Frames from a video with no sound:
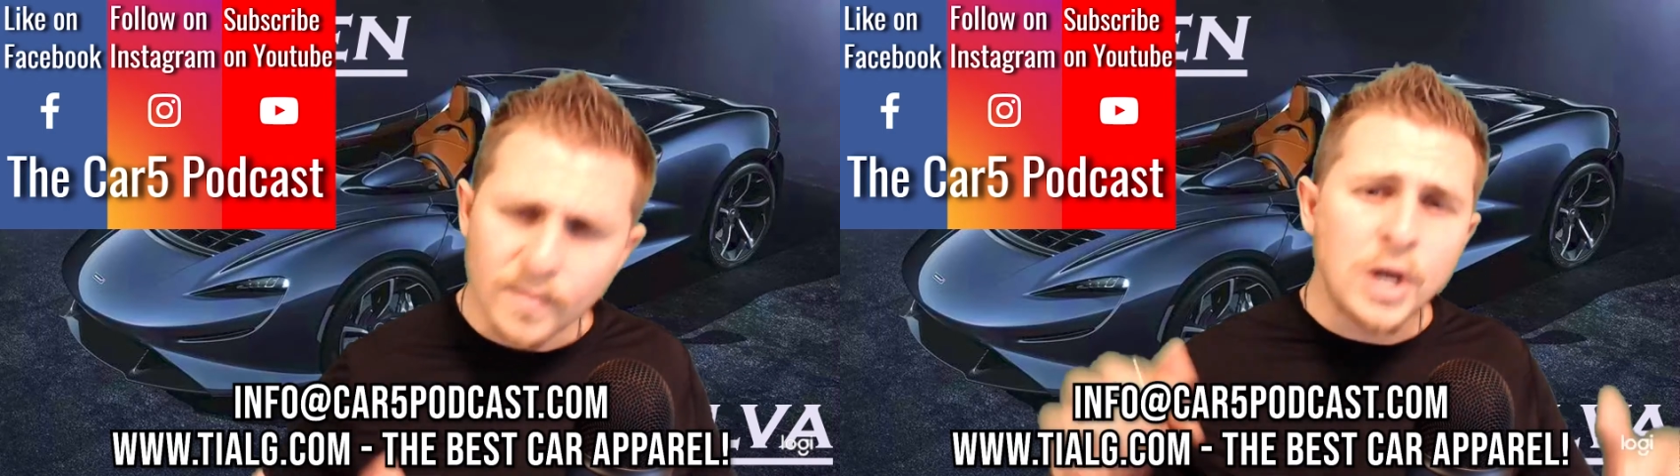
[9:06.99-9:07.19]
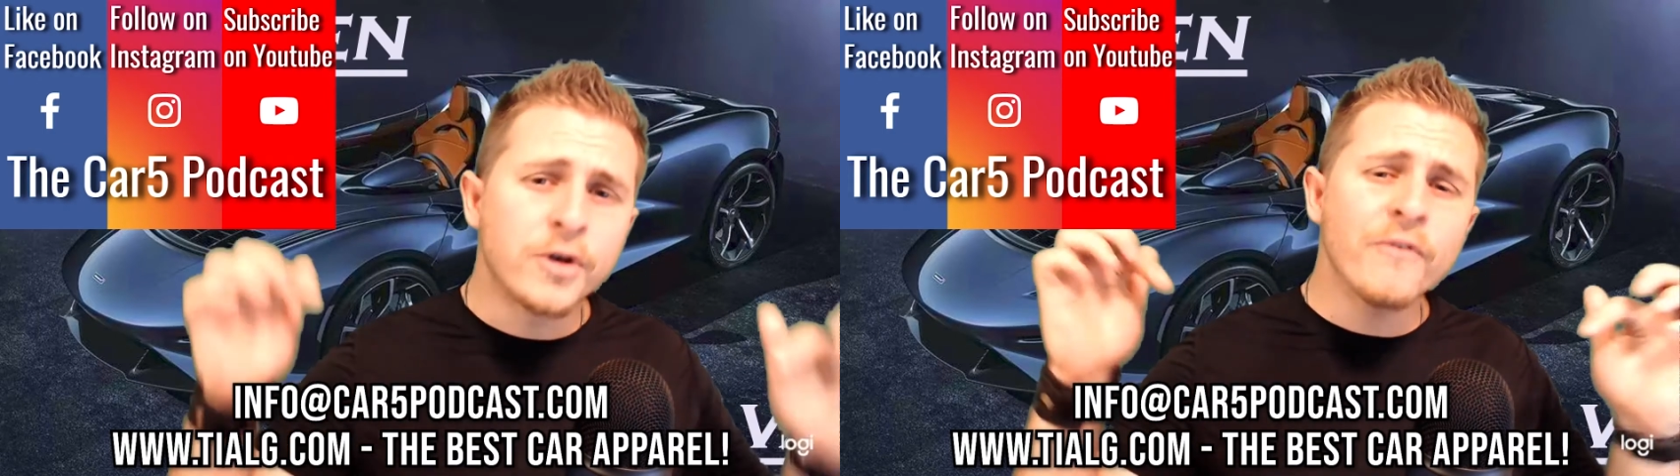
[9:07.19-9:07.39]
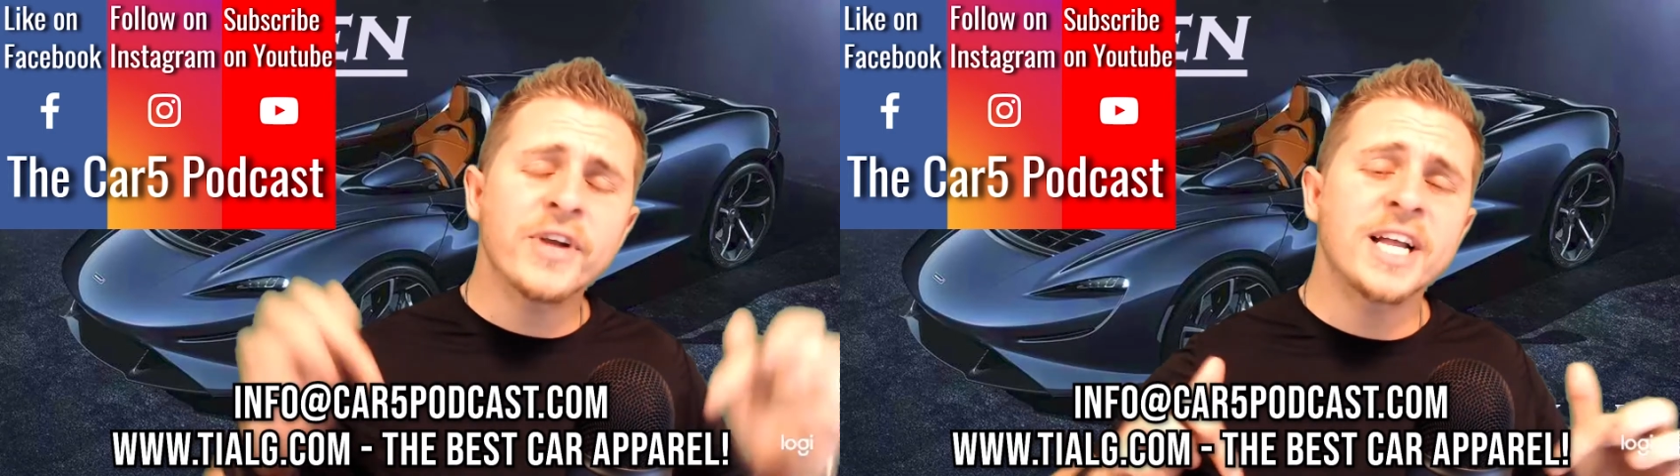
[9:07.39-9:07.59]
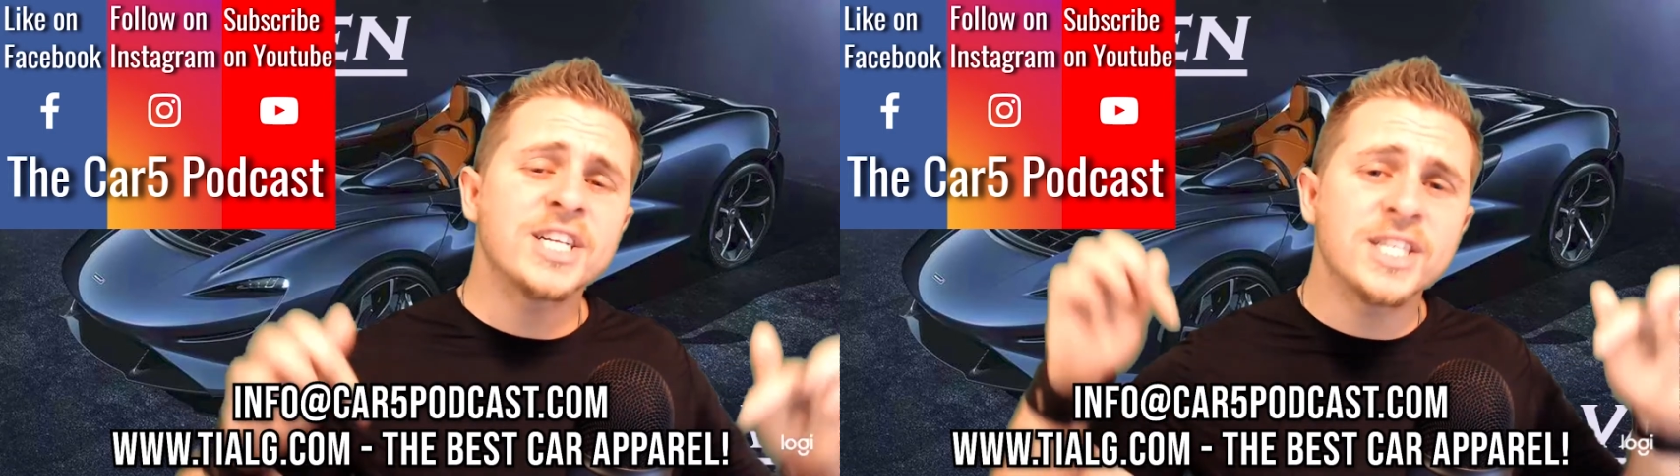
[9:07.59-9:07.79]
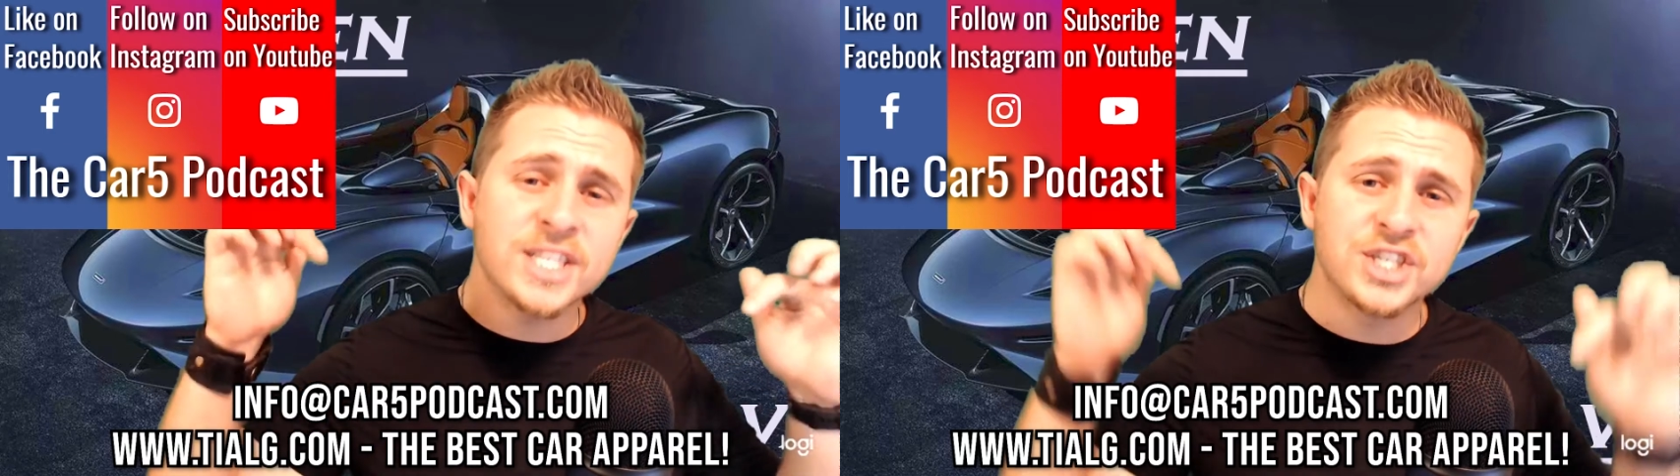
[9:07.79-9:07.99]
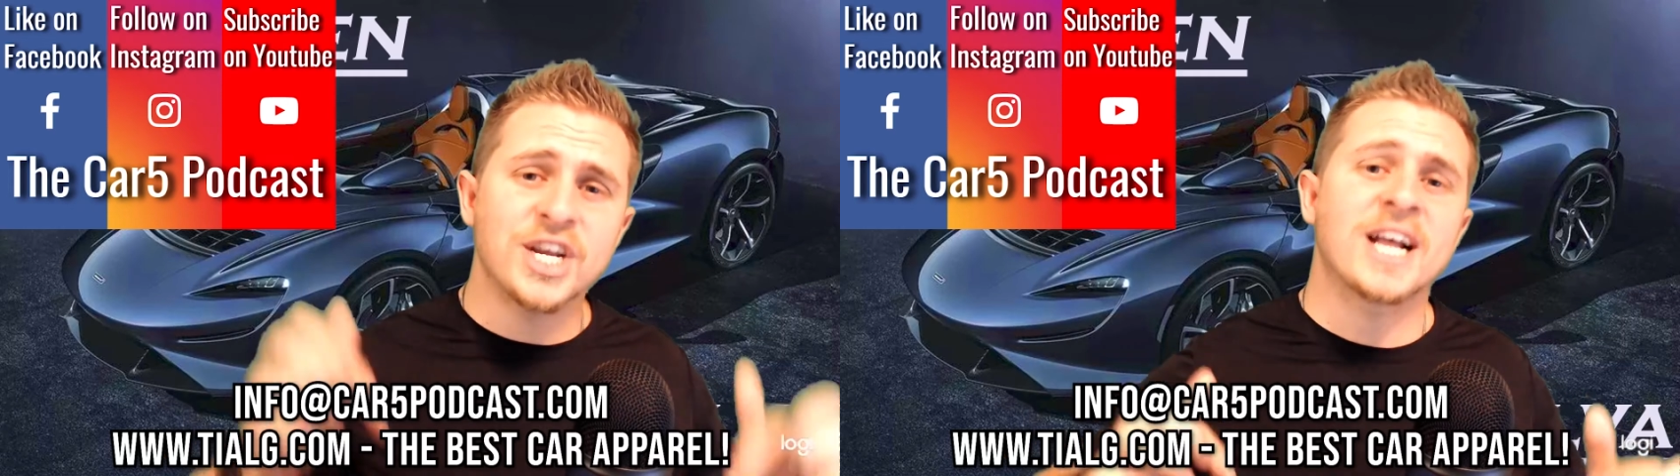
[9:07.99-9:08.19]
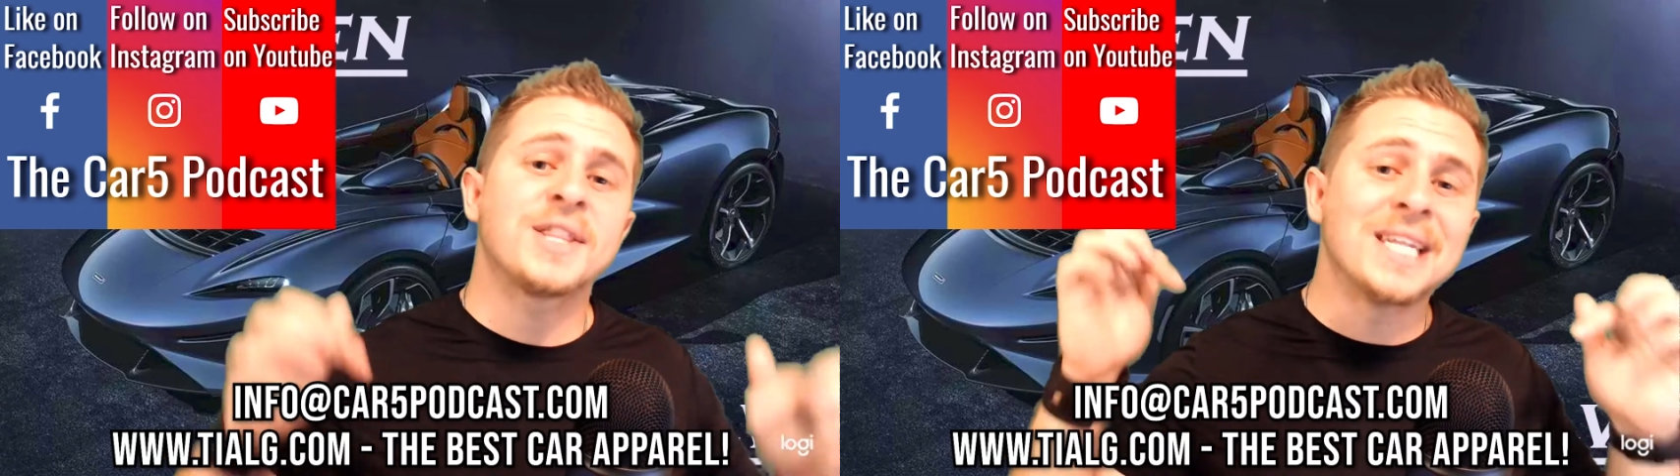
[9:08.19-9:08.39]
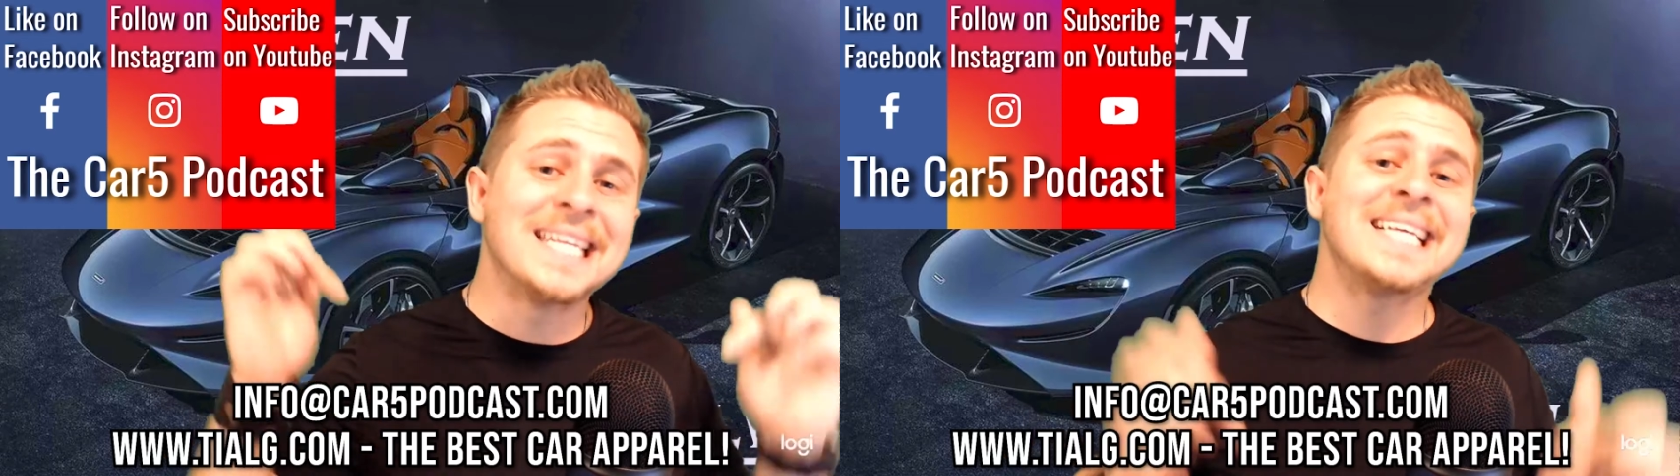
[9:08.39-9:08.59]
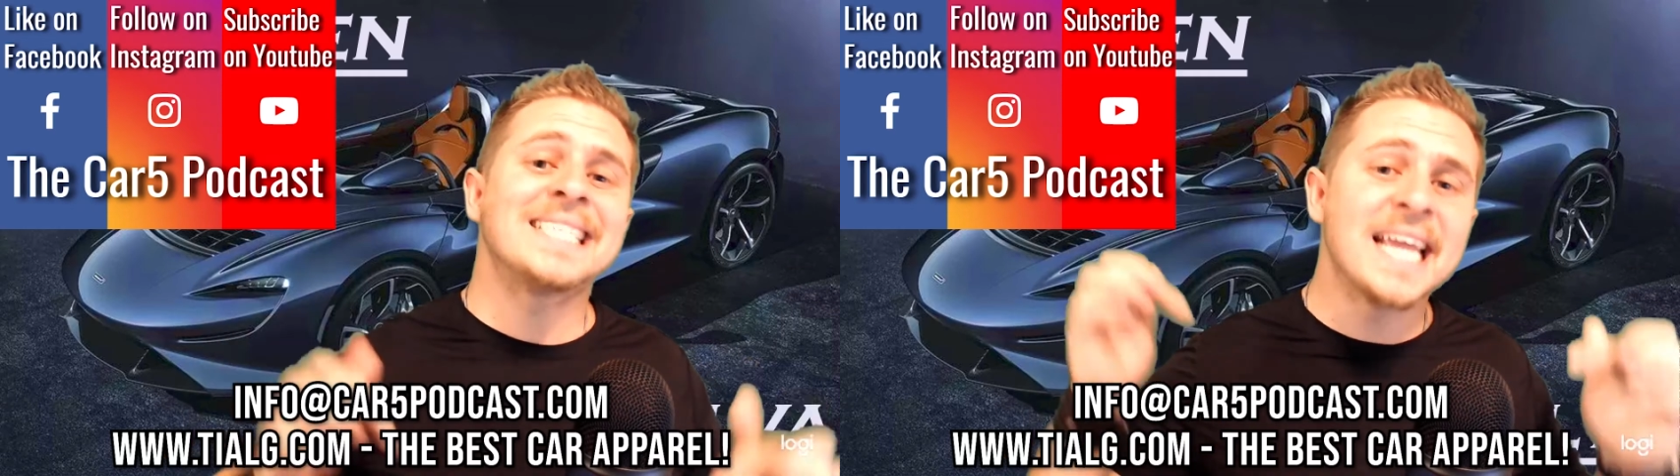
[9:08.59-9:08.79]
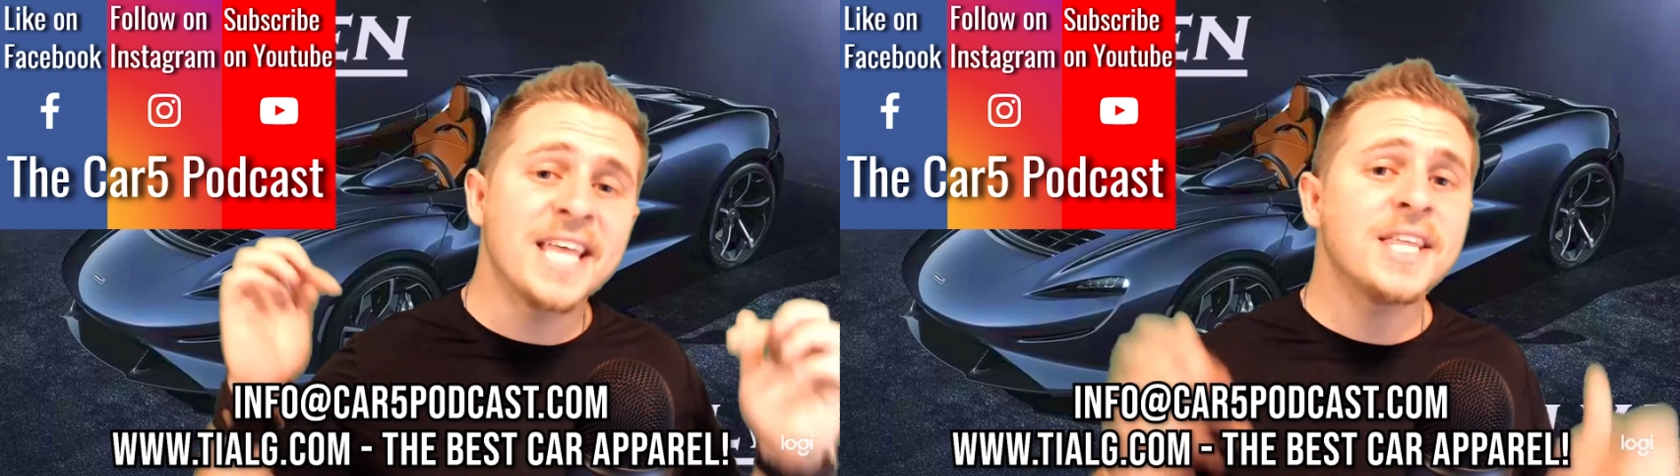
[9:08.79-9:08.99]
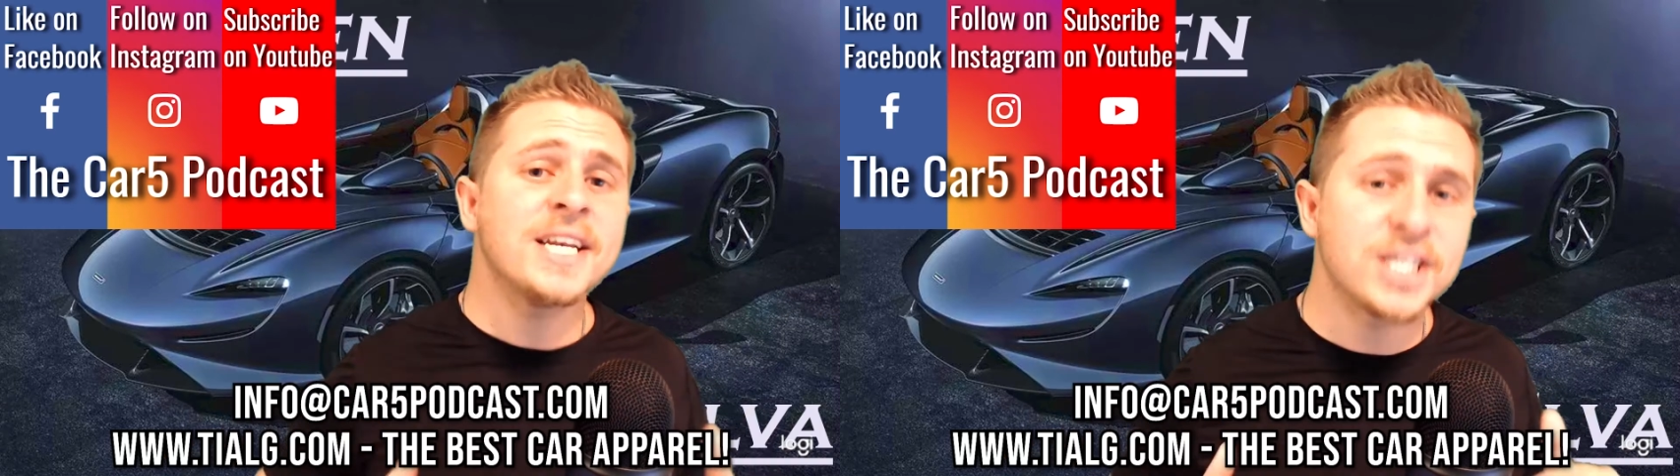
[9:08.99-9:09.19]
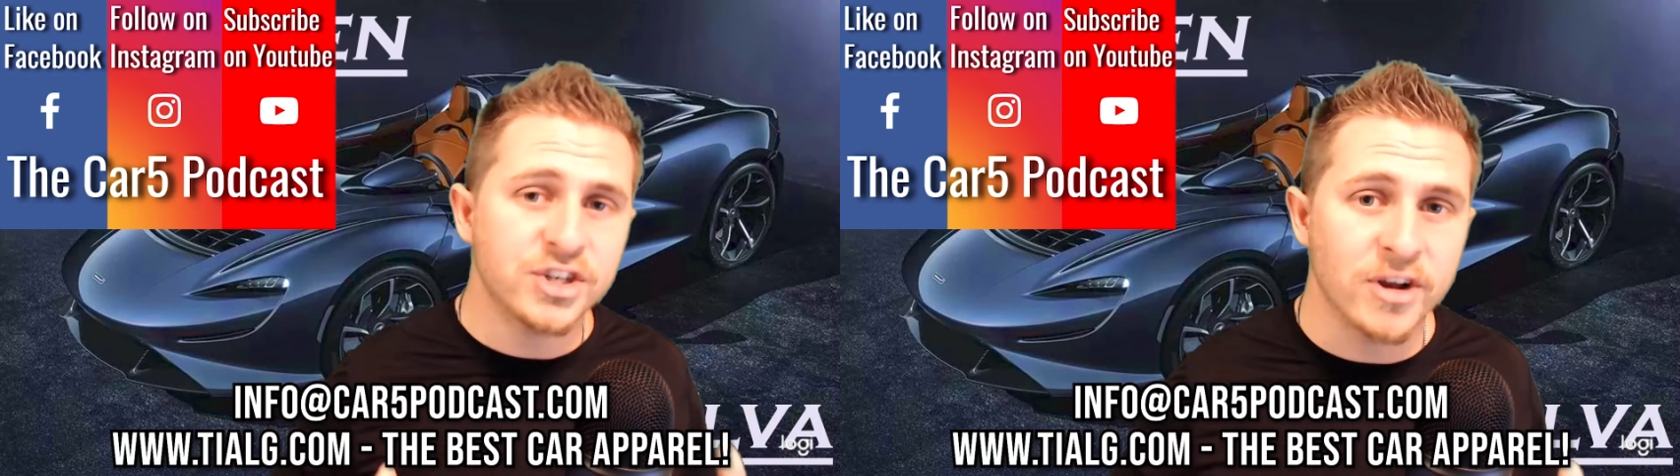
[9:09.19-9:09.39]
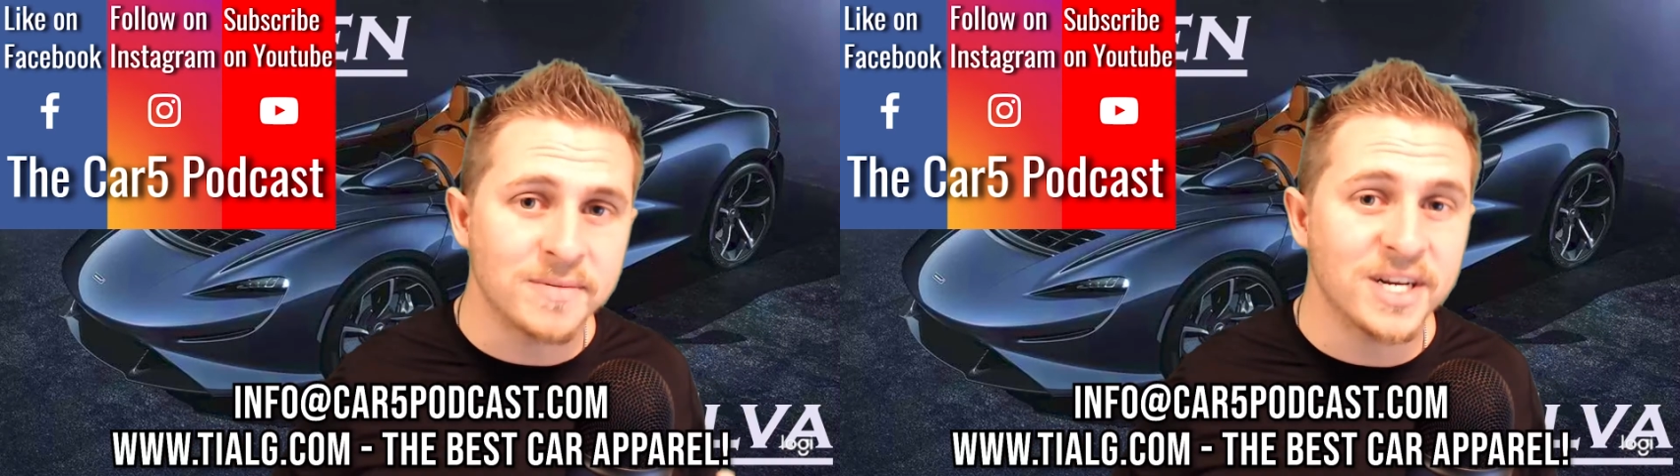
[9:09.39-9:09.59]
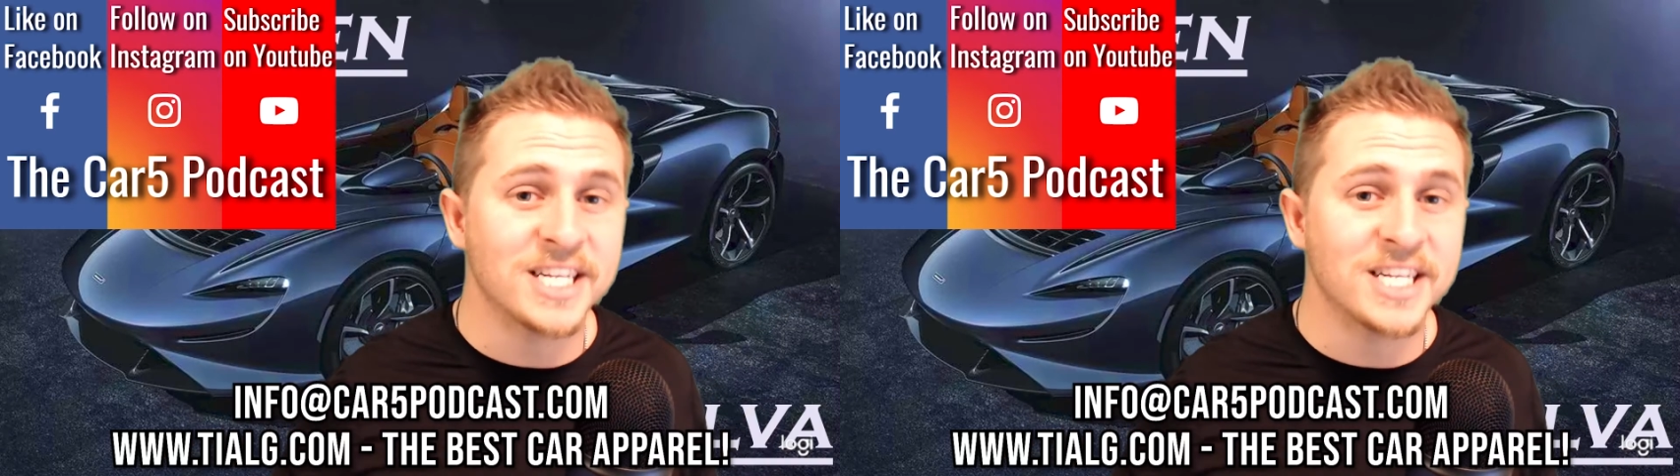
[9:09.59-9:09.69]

Don't forget to check out the links in the description,